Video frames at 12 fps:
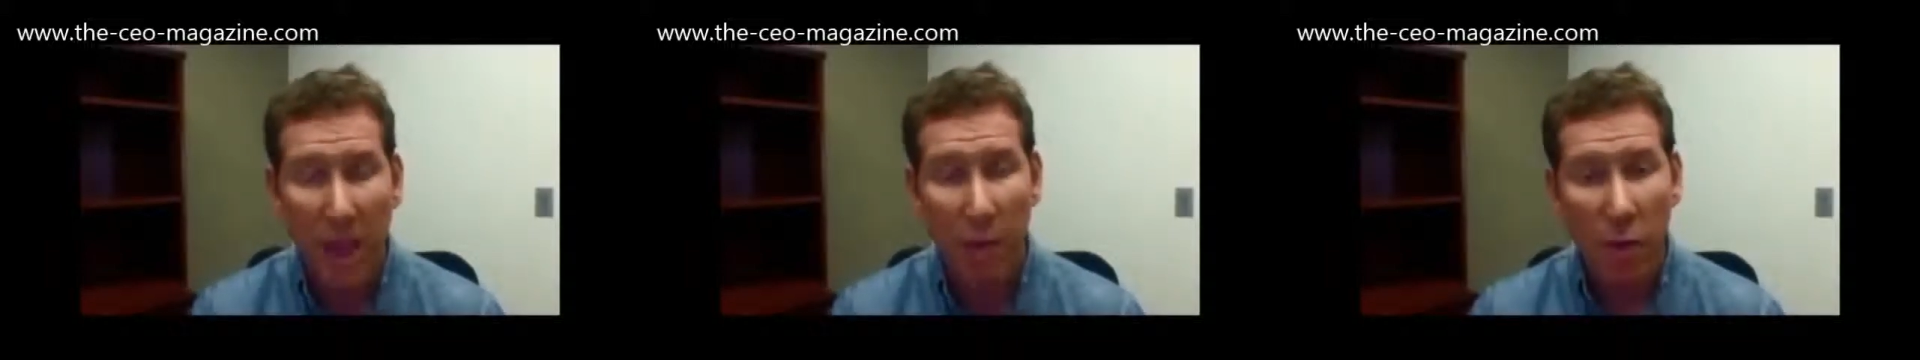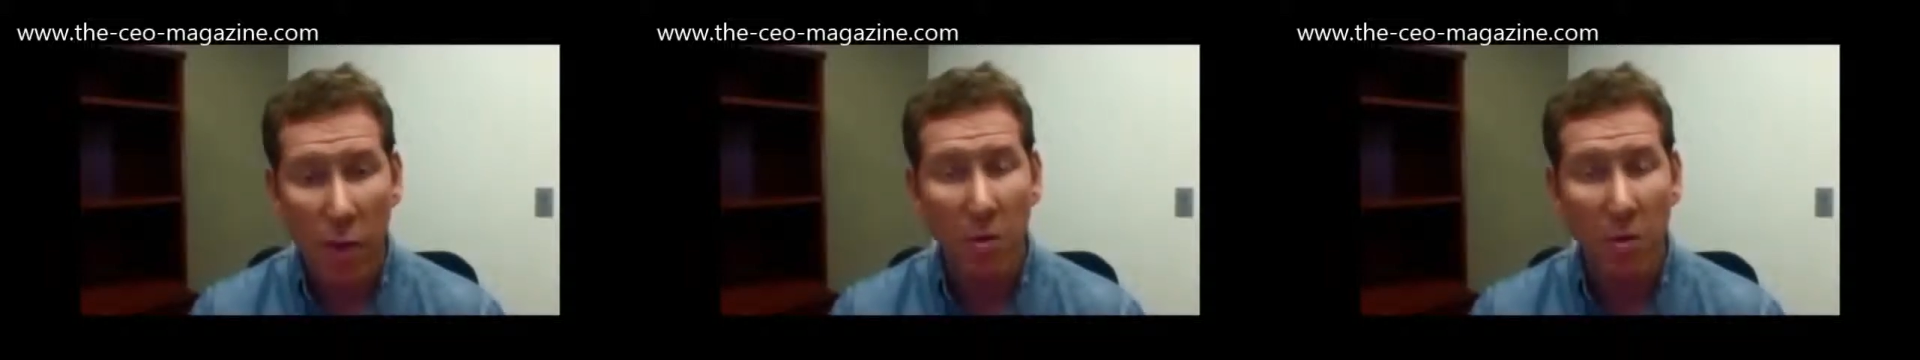
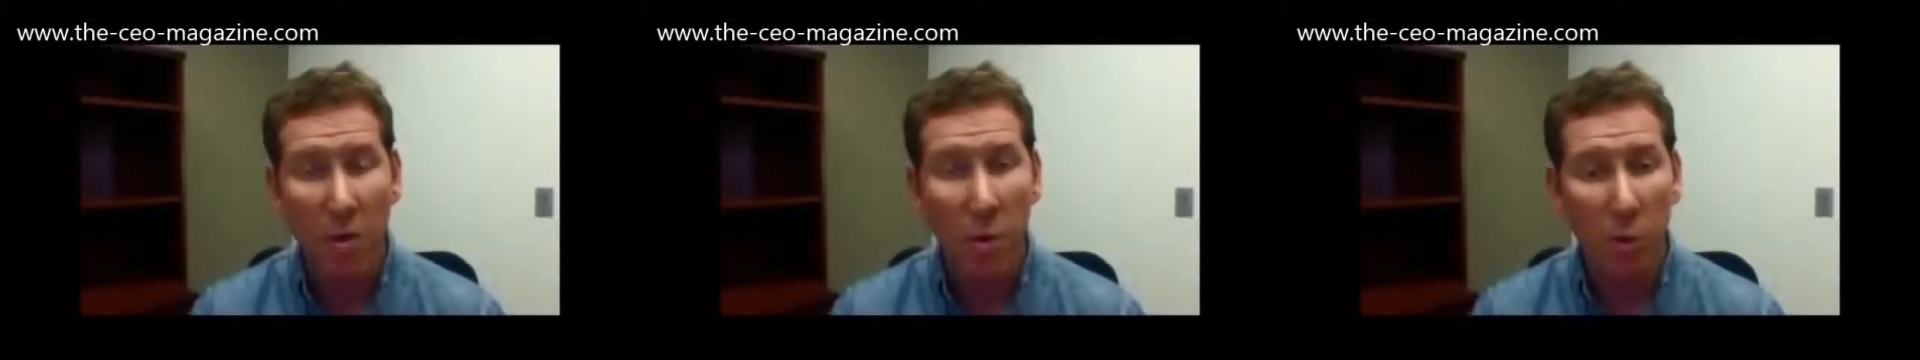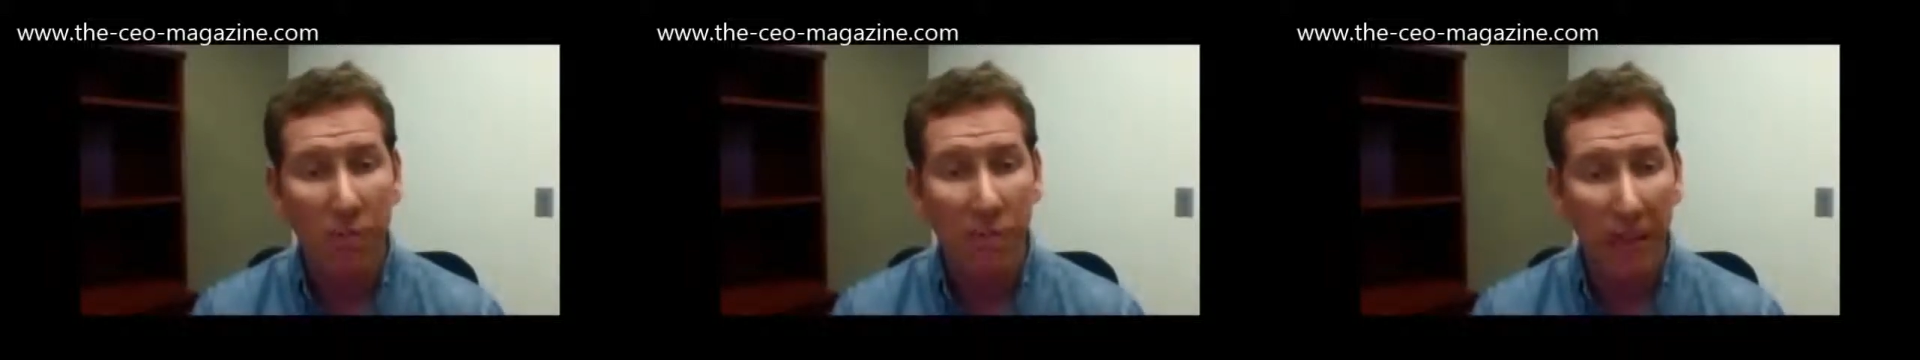and we're able
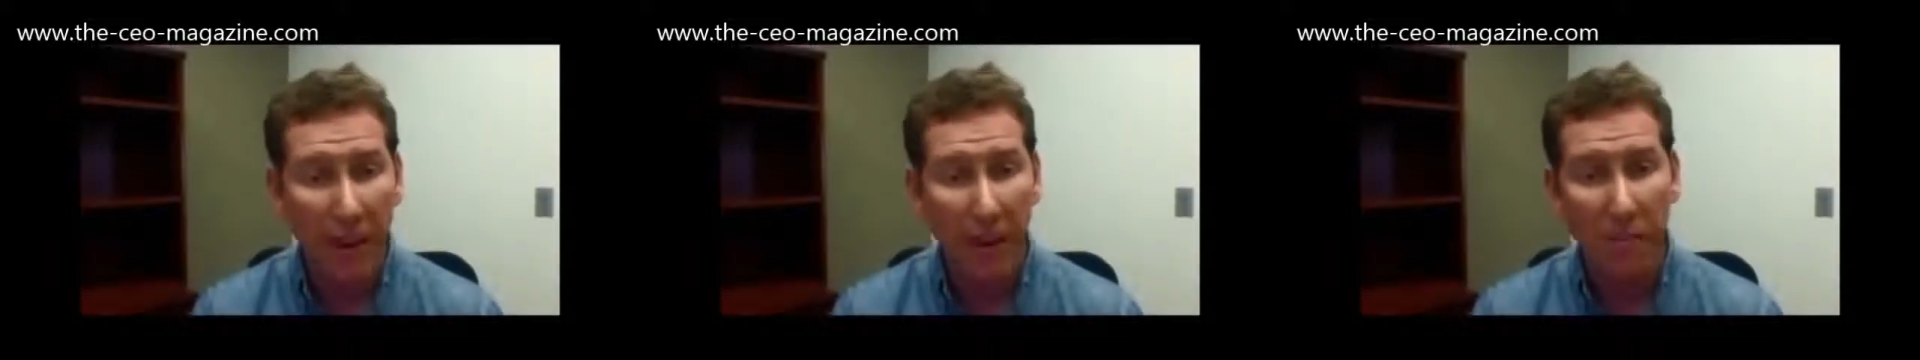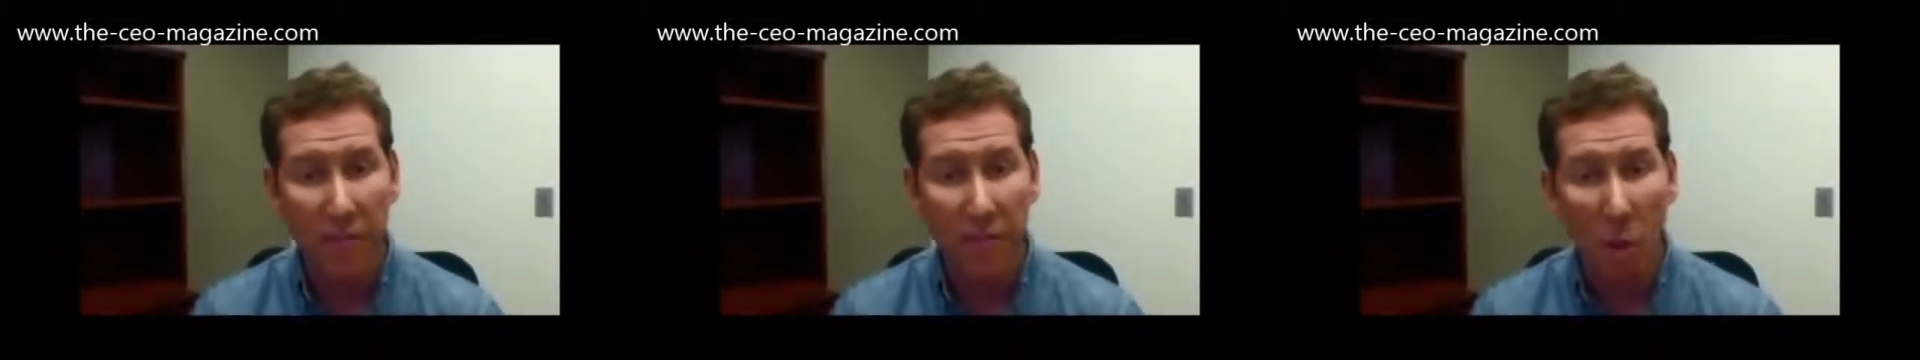to pull
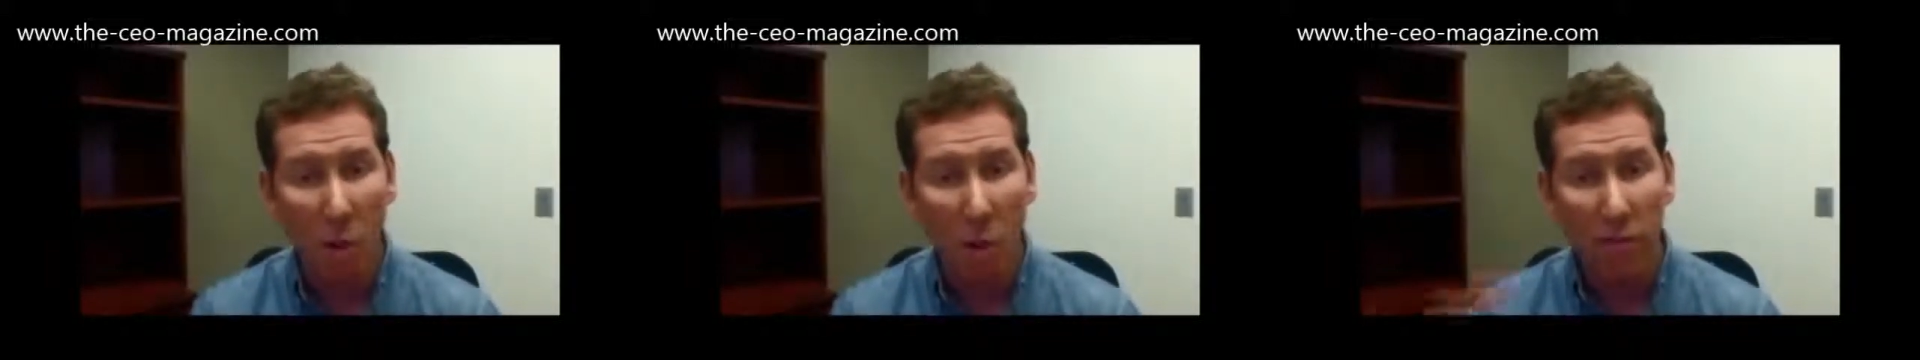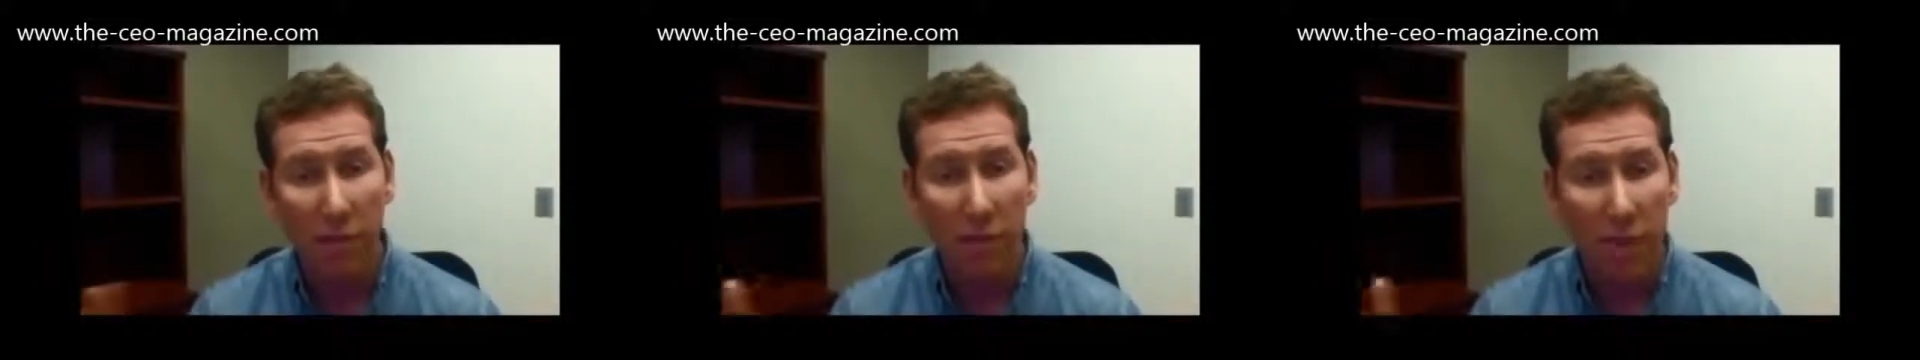data from
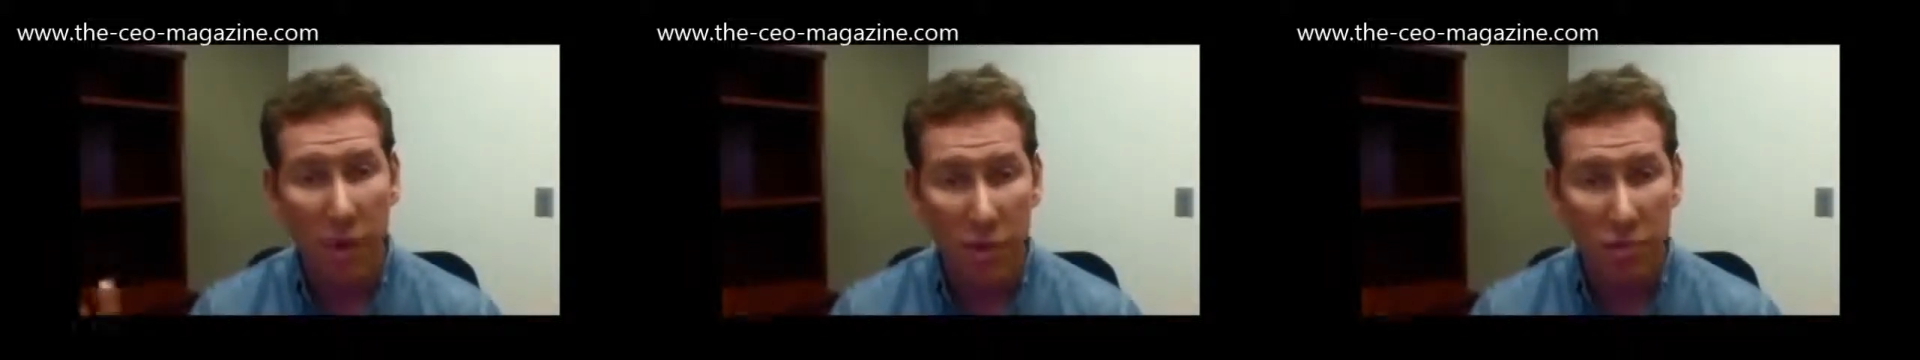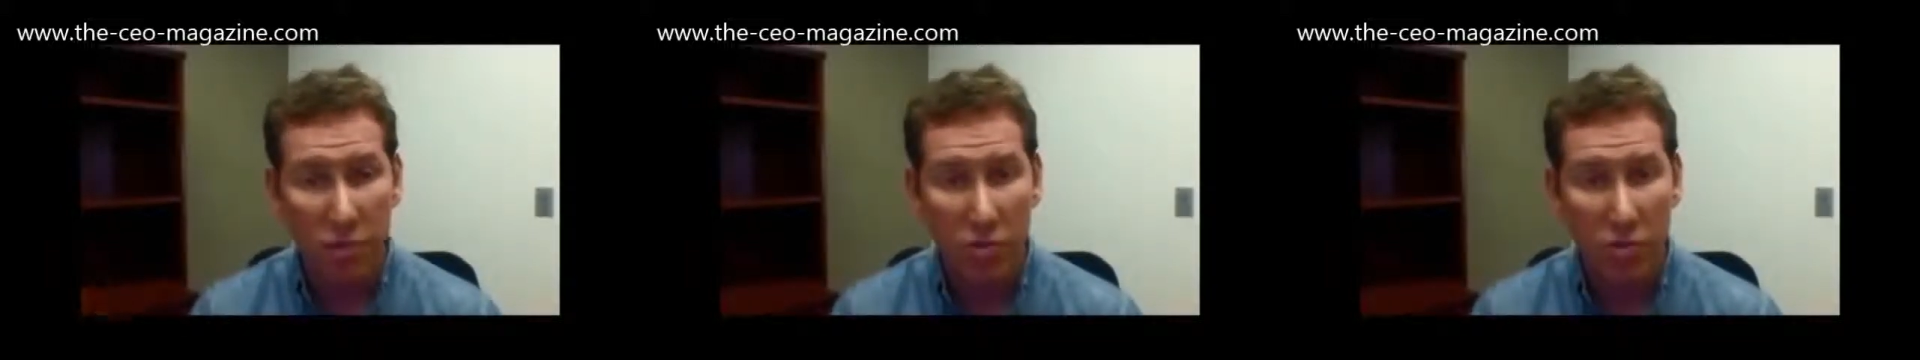all over the
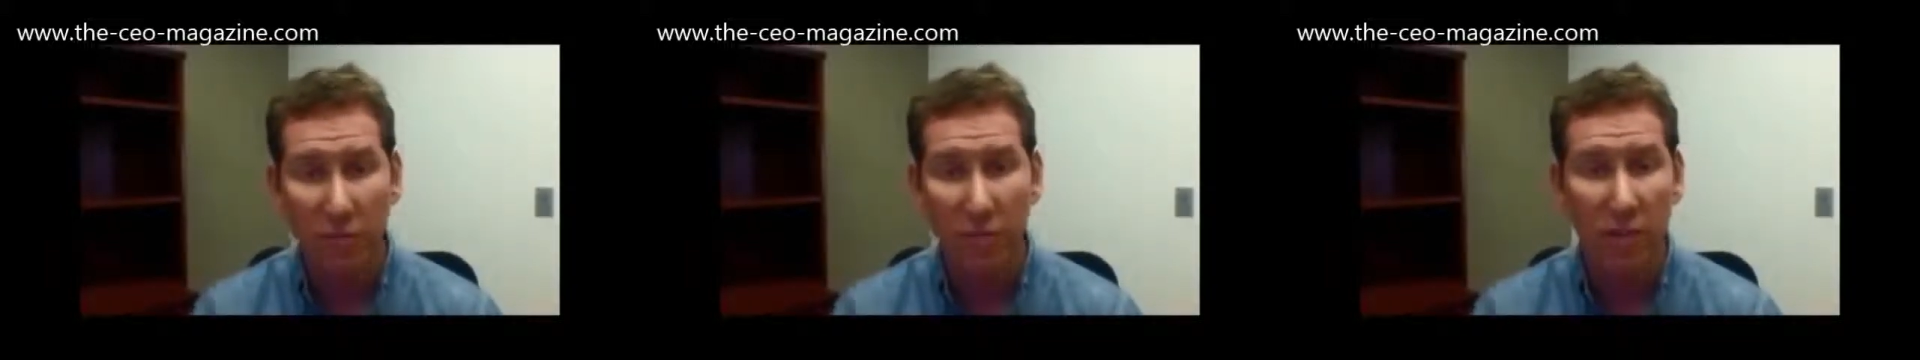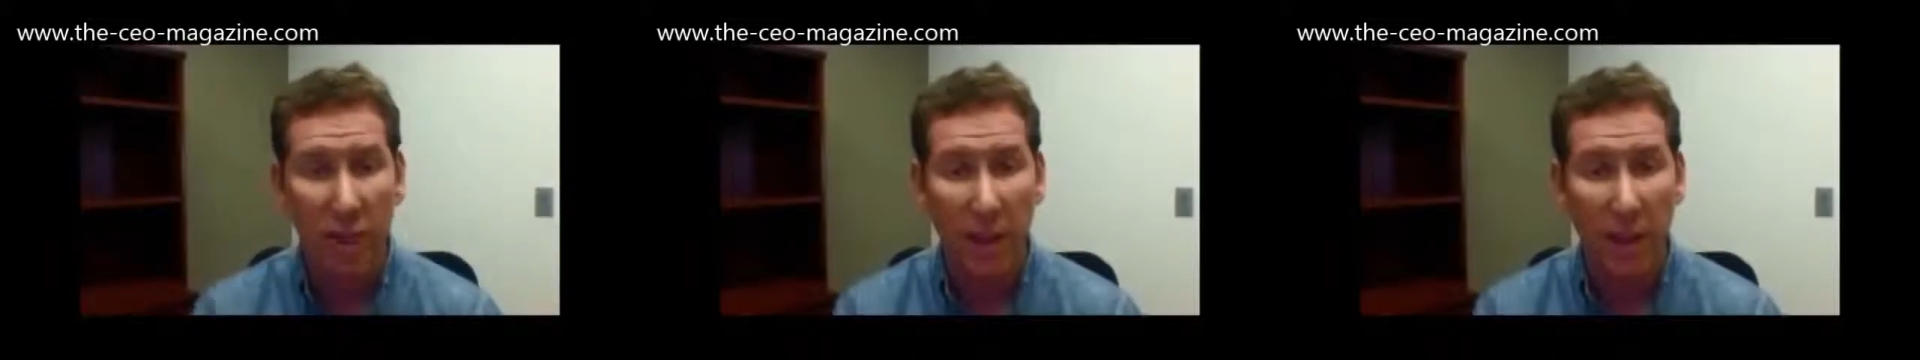country of